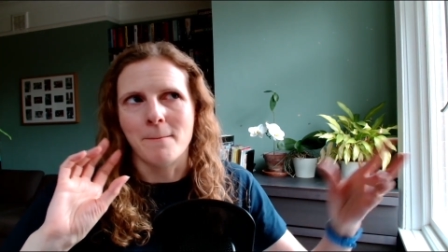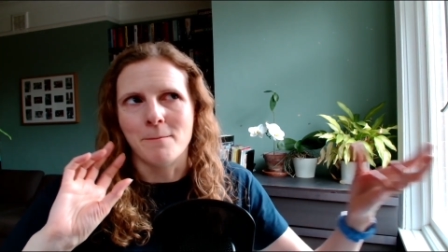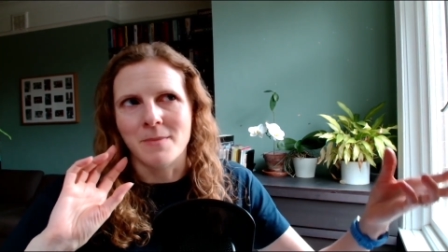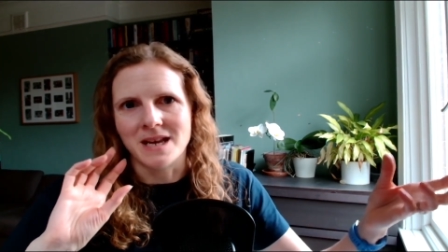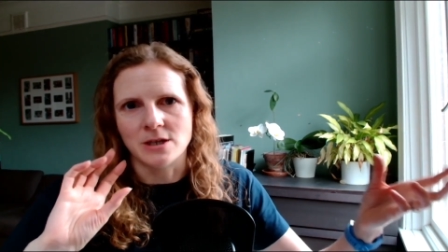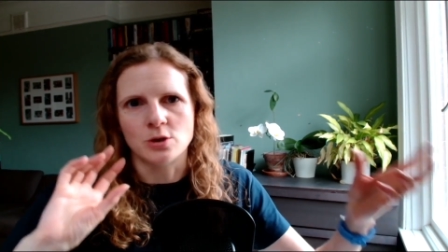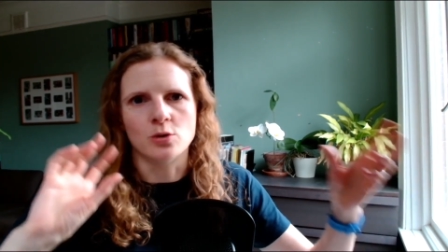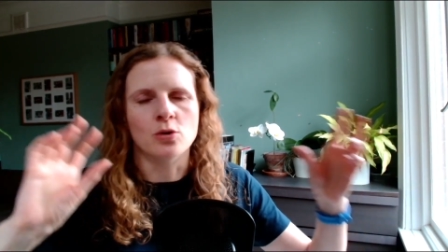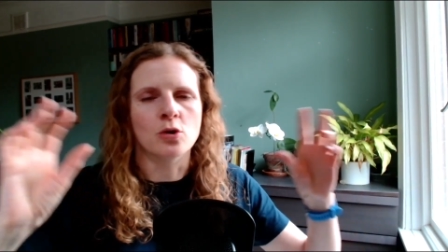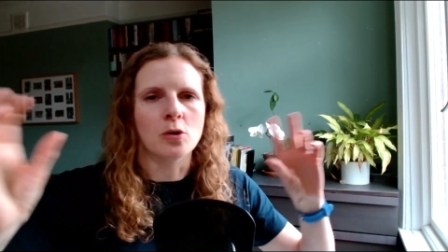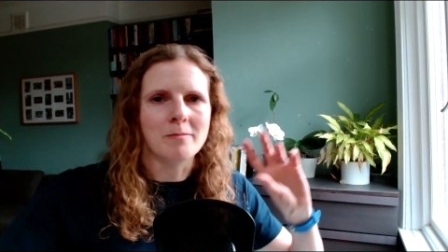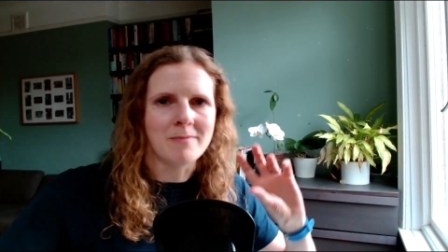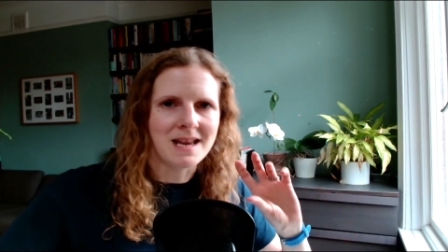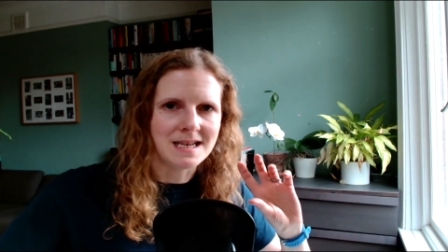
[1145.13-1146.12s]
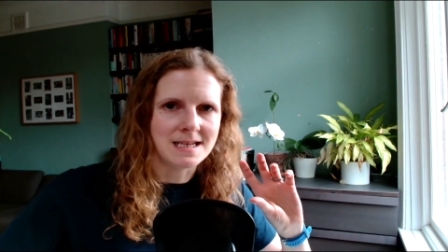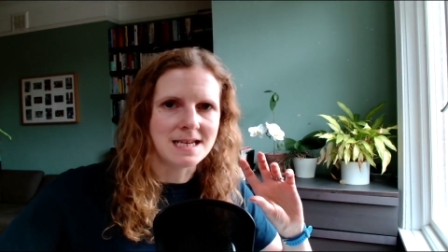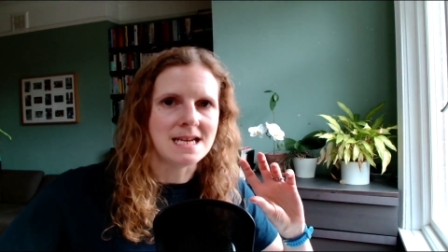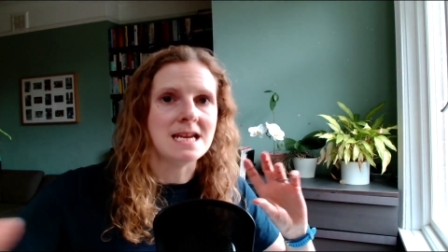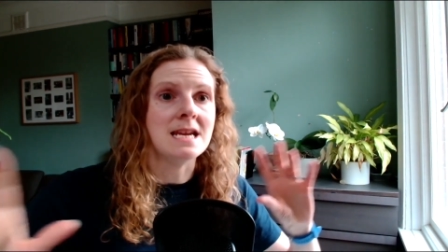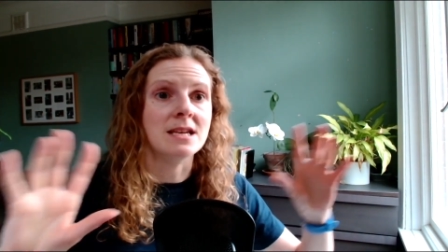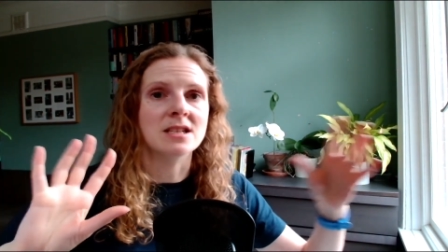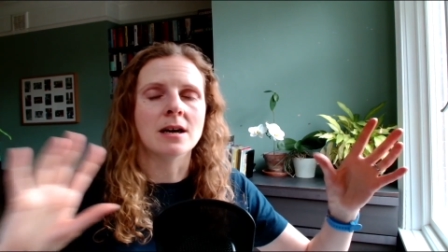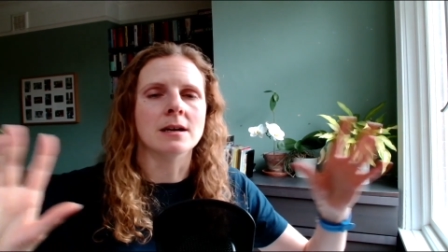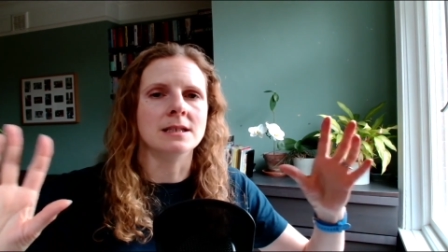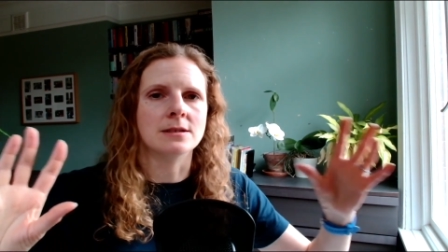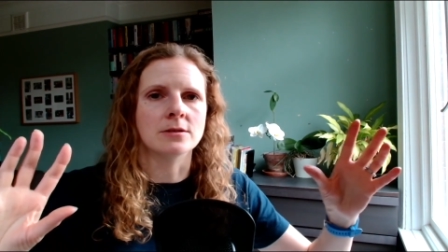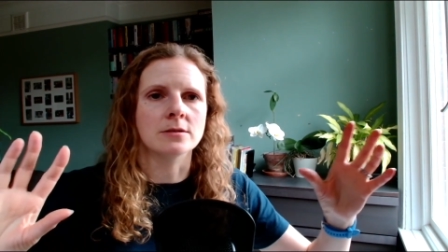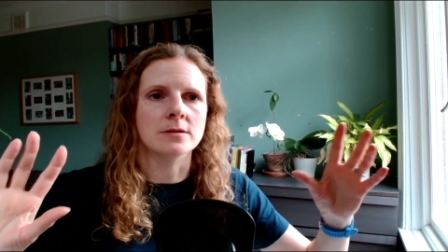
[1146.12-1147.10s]
mentor-mentee
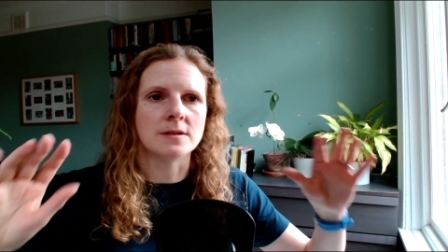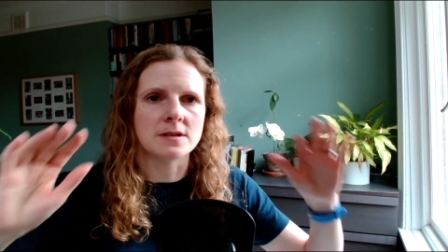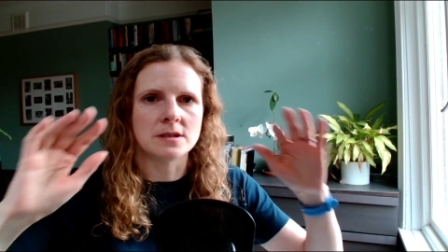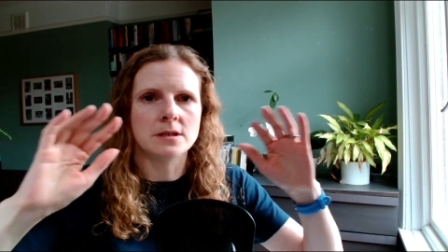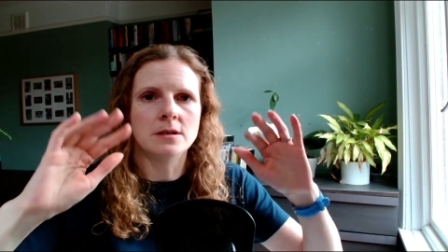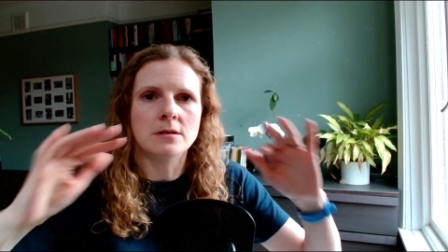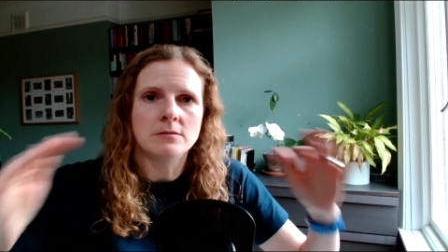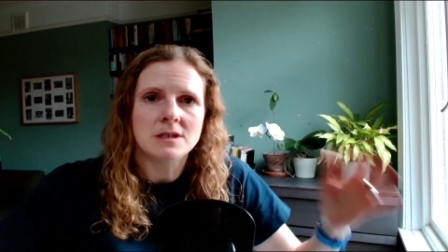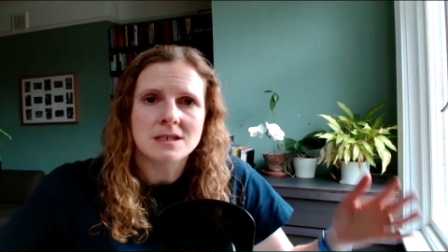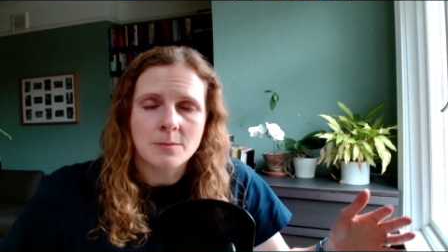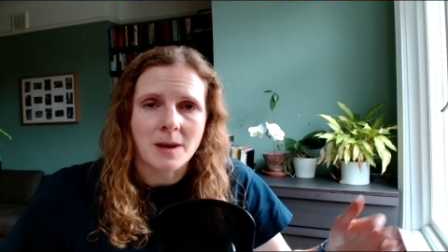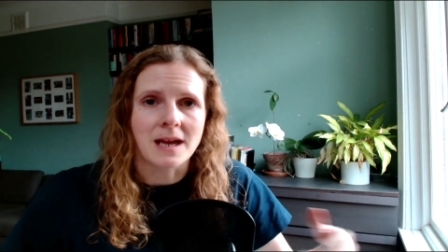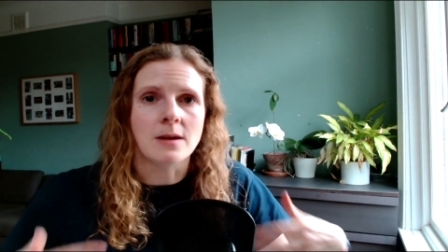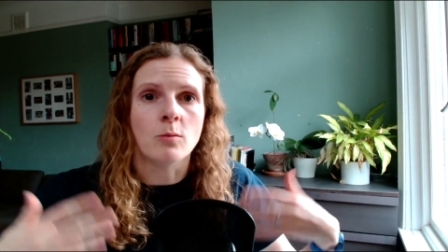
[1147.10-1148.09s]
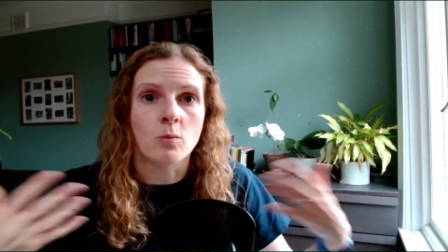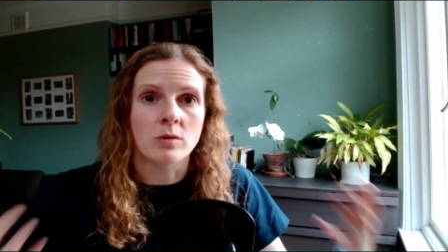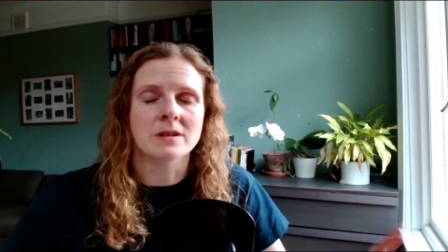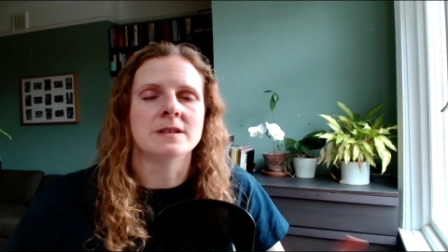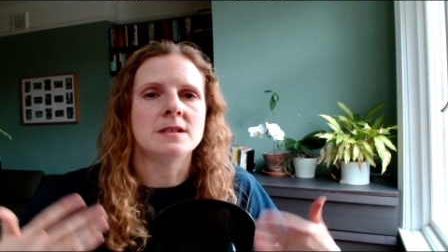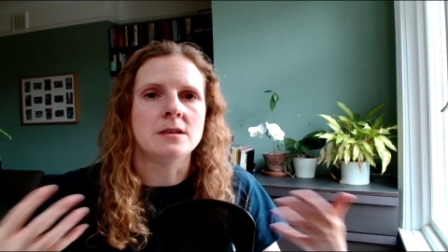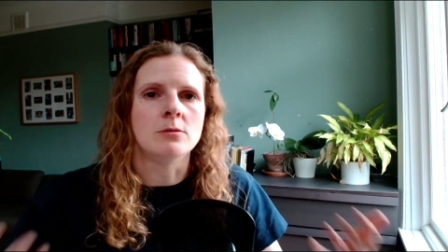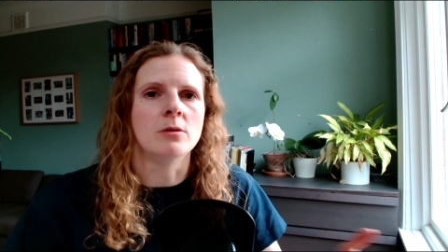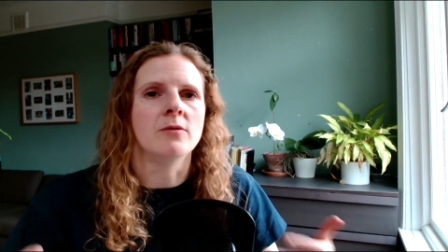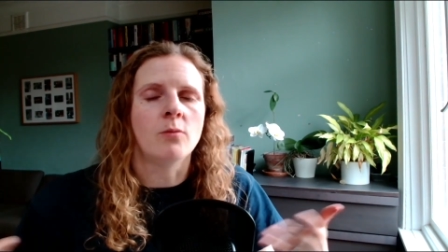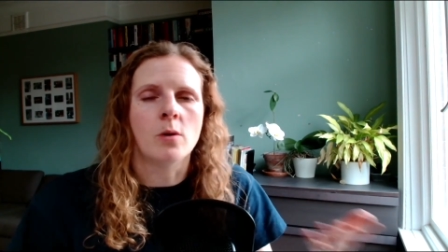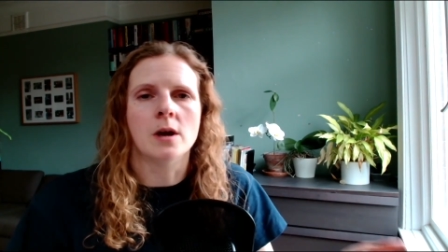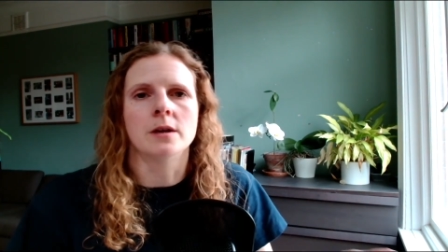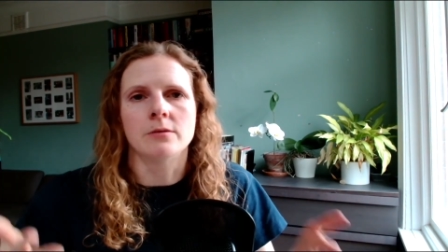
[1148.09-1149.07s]
titles to dissipate once you
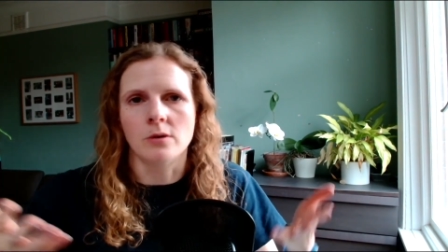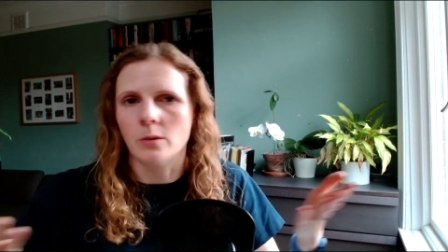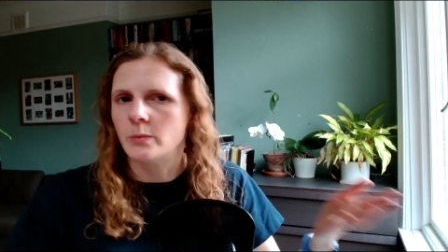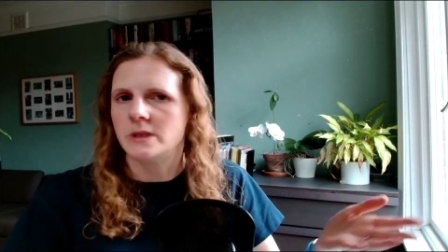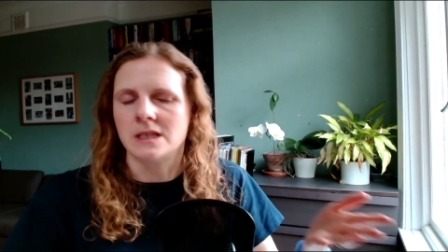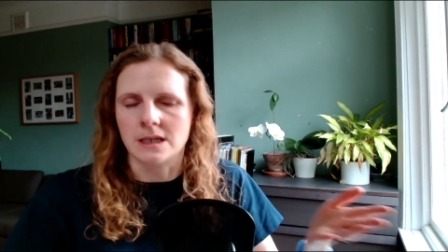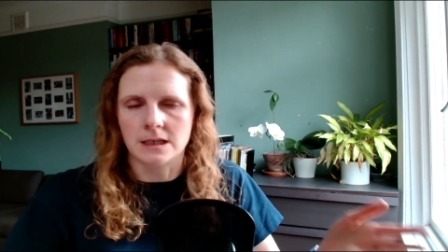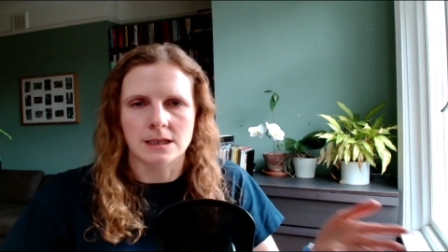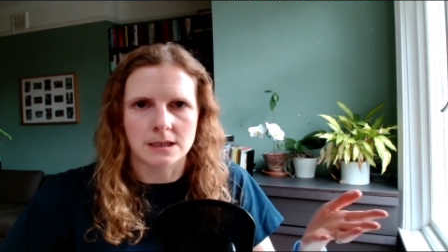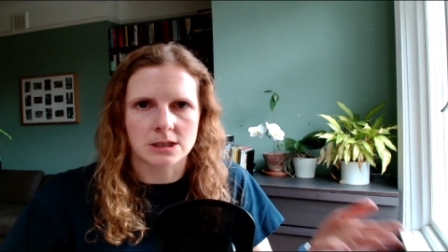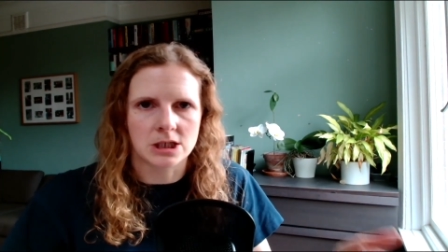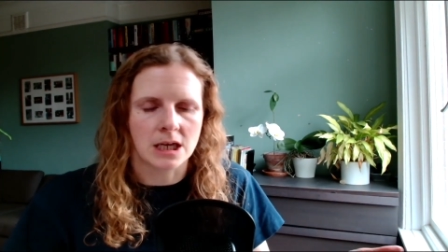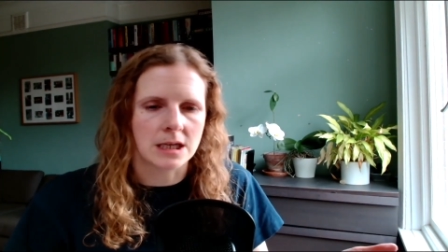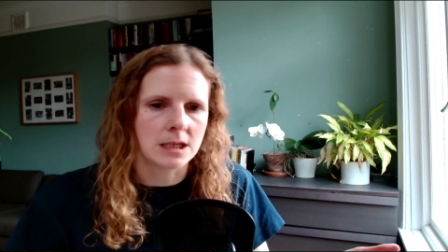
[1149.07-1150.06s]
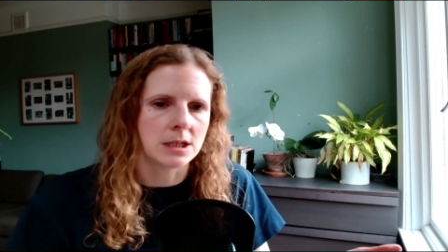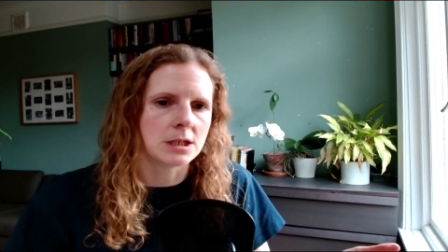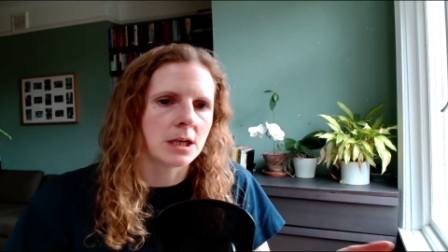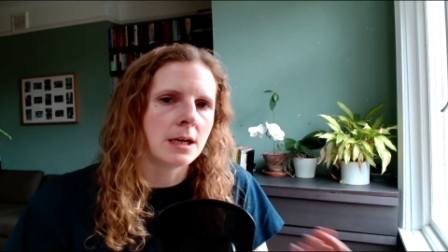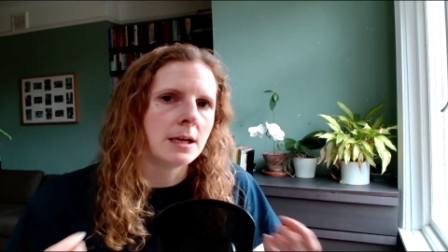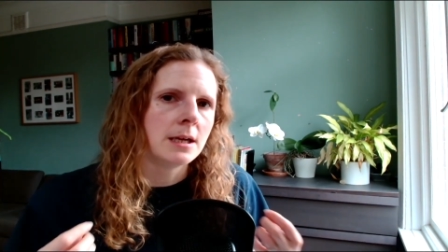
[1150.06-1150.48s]
have worked through a particular challenge.